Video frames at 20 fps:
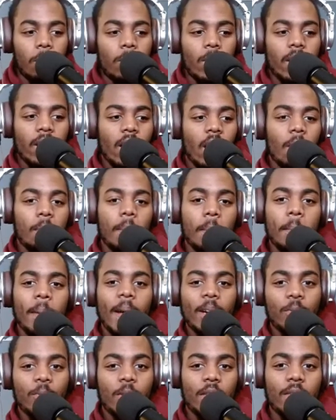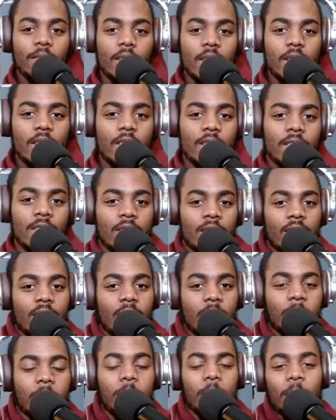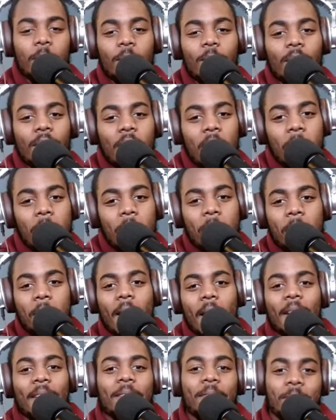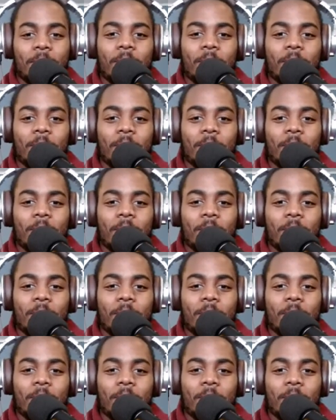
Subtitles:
boy coming back with a vengeance. My boy coming back,